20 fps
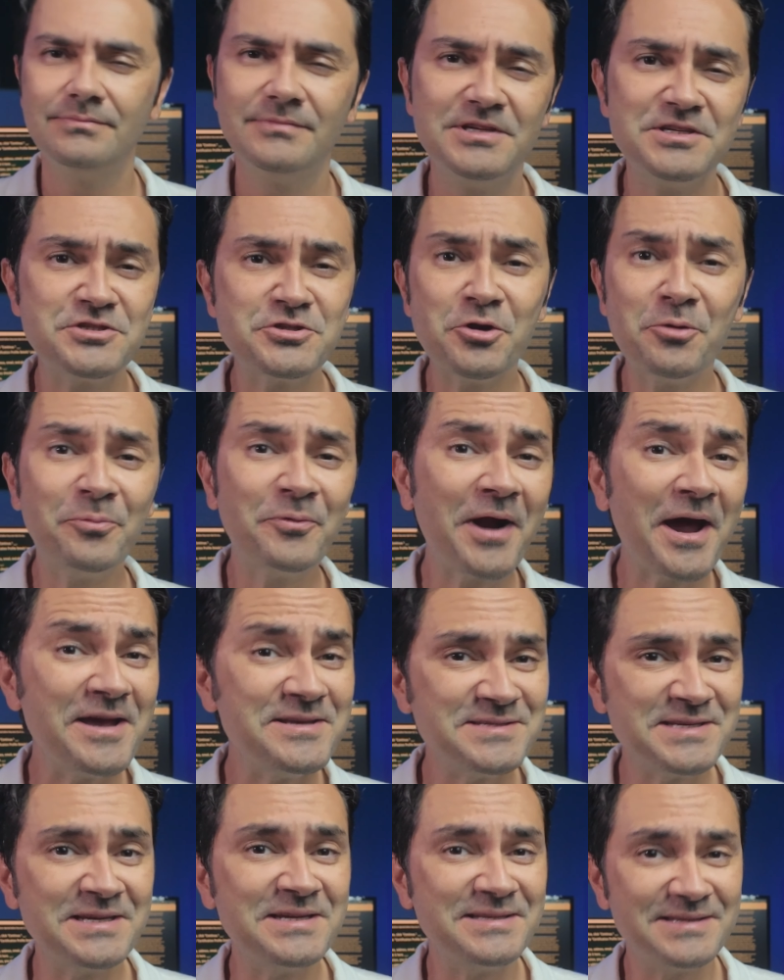The
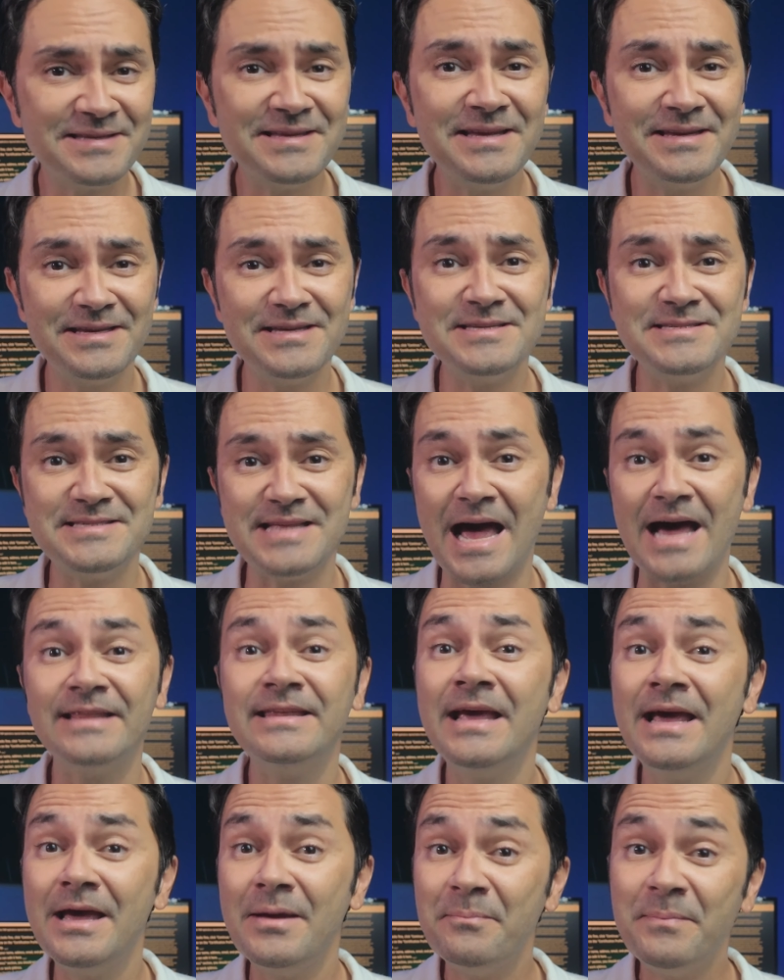surprising thing is
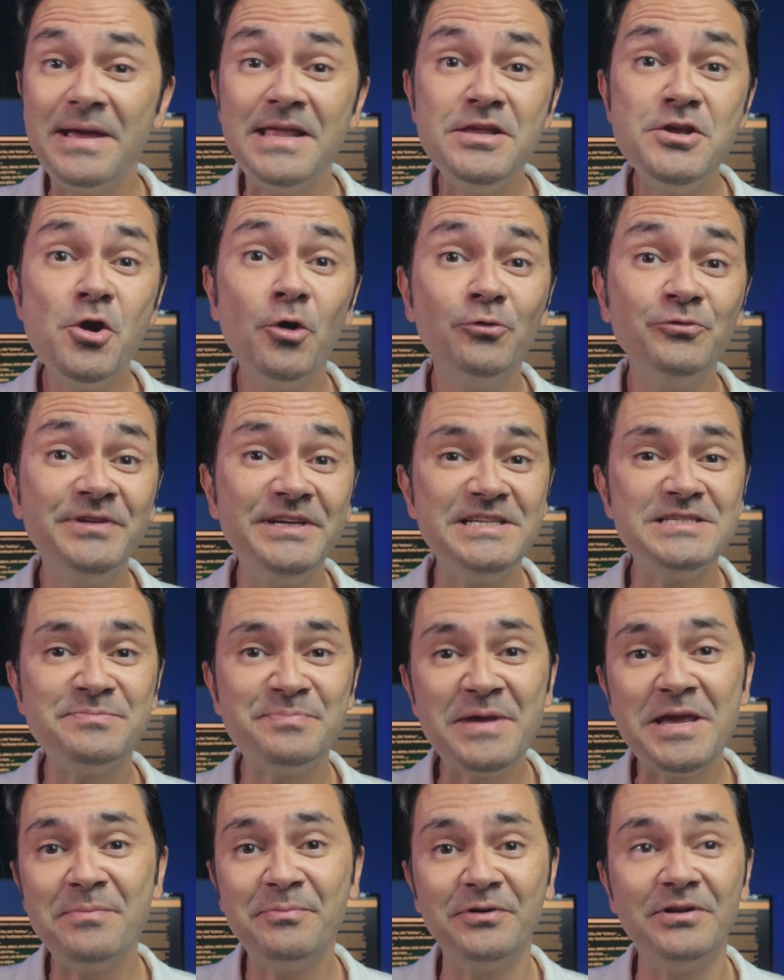that many of these
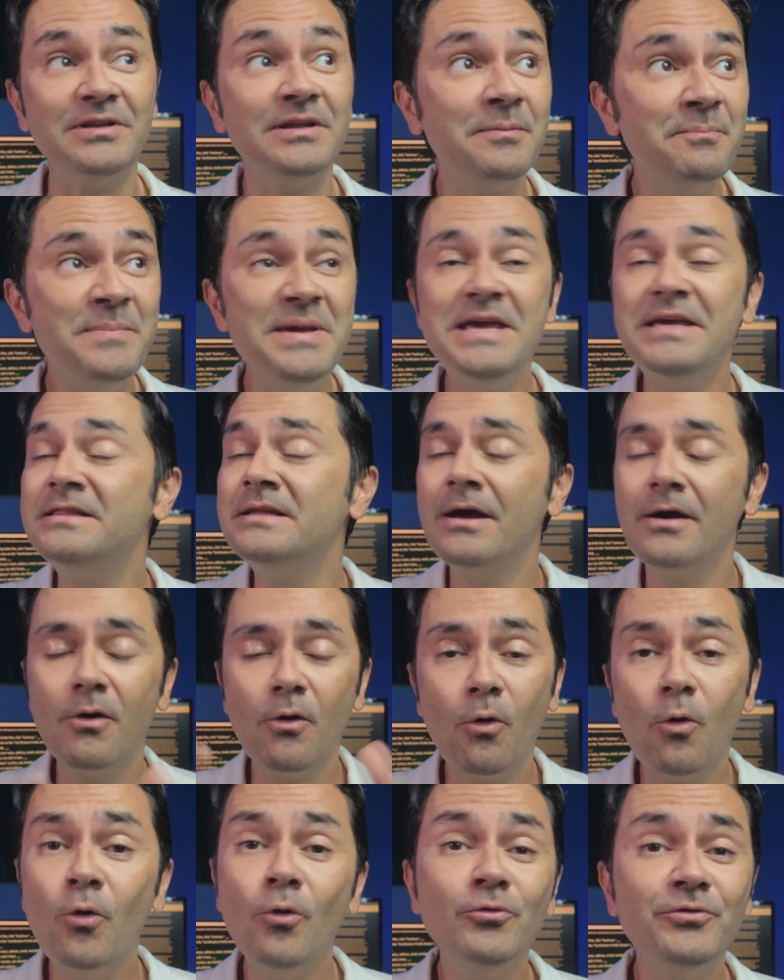people meet
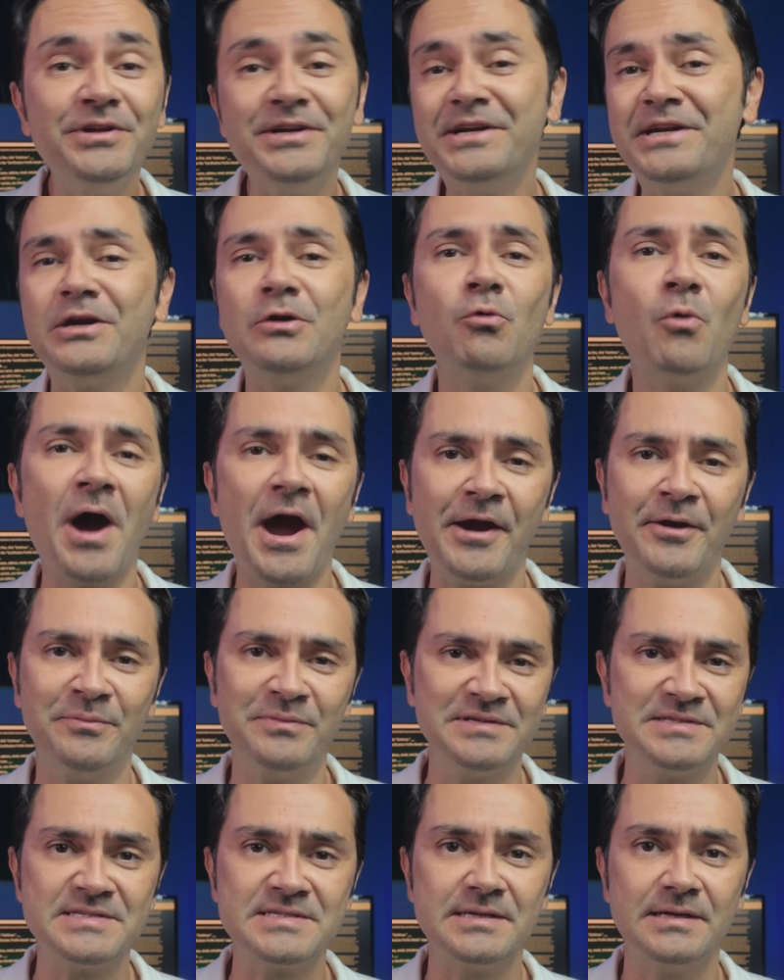all the
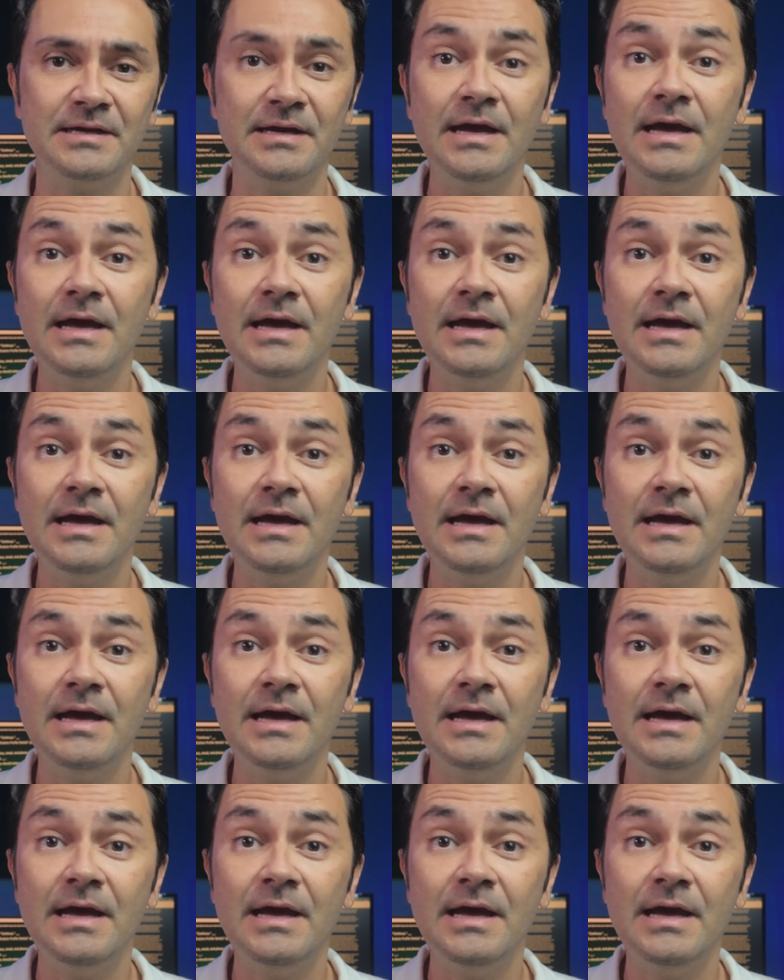requirements.